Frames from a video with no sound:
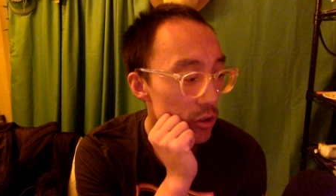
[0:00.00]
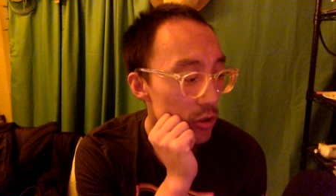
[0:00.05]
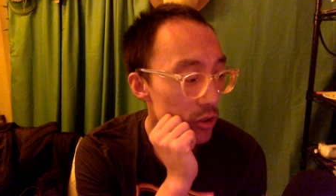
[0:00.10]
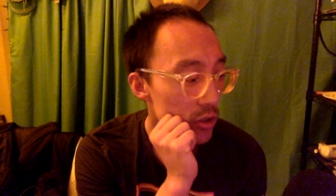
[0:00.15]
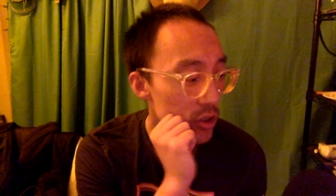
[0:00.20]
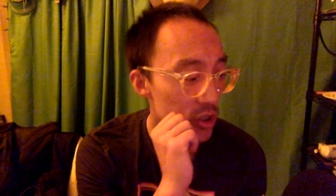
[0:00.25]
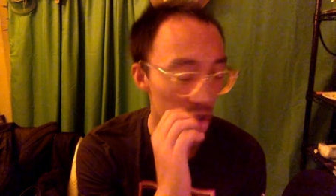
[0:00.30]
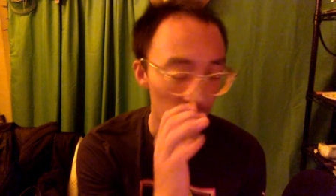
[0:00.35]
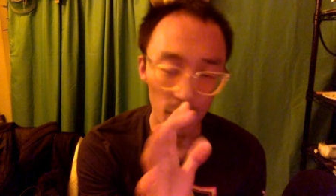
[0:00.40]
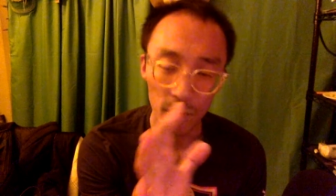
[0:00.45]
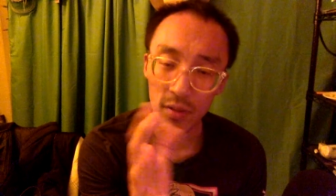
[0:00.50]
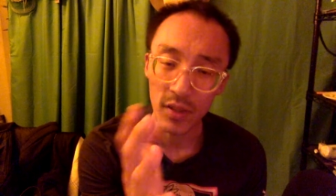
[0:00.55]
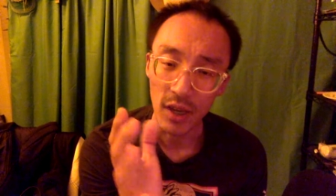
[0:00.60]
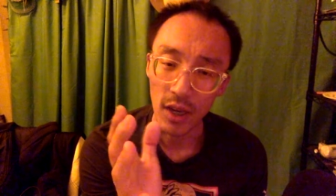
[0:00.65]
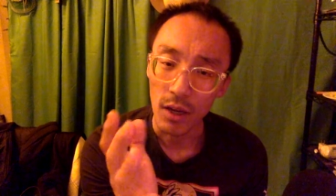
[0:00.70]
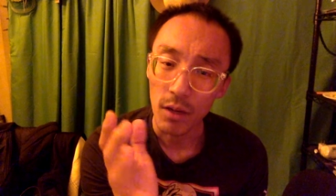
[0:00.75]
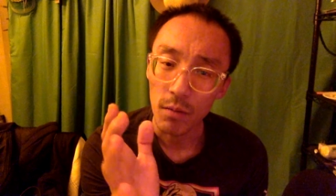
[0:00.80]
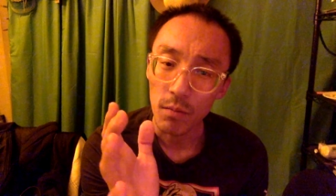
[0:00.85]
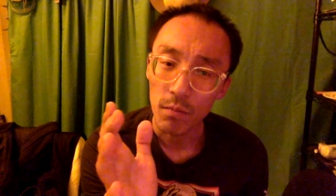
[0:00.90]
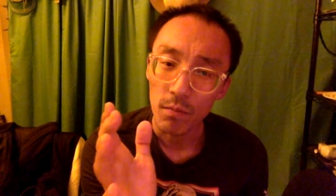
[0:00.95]

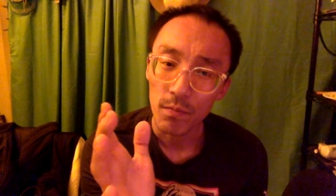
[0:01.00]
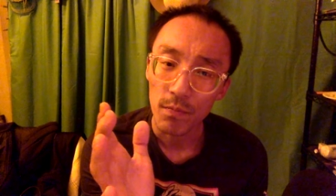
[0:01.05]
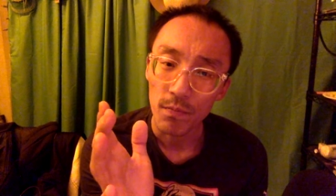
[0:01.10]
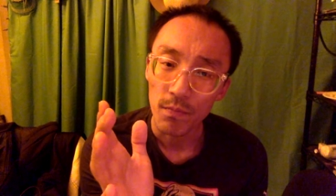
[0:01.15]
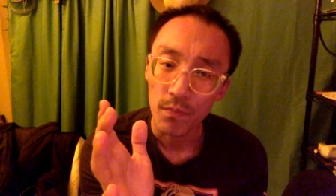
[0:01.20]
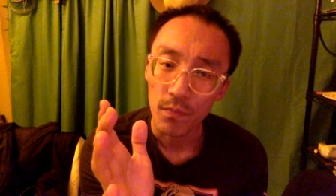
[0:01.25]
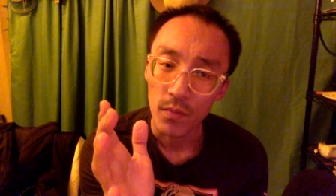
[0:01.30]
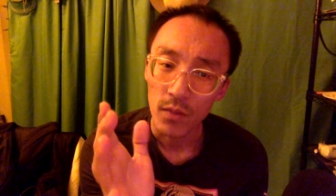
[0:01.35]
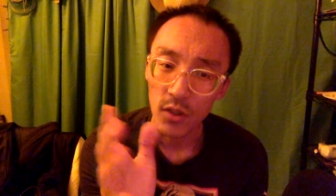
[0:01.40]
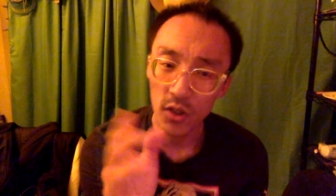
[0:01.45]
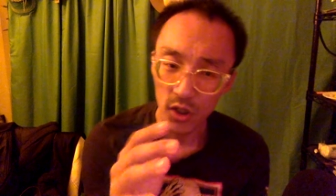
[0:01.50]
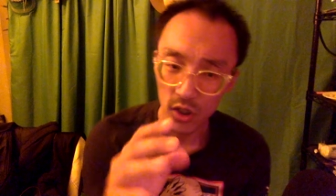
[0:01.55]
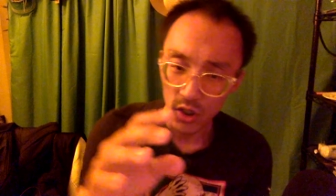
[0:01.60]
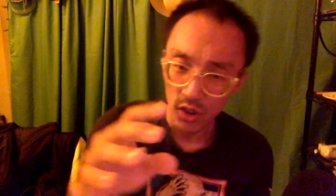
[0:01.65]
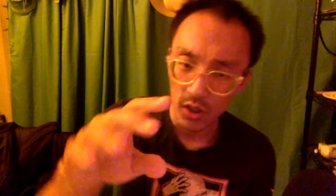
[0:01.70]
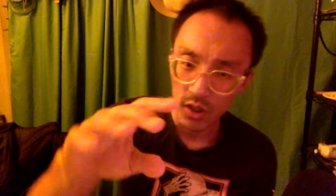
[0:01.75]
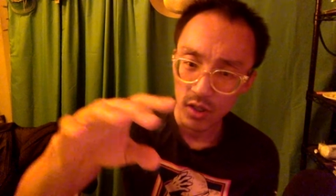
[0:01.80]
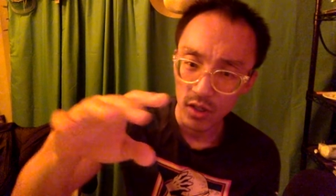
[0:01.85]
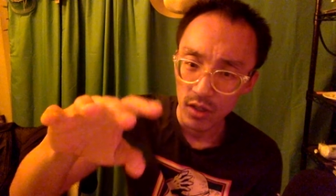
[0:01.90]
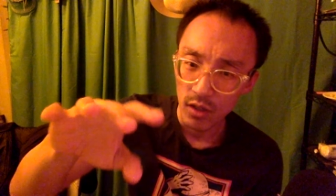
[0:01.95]
sometime
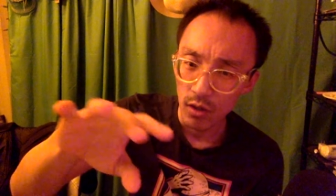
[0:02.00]
just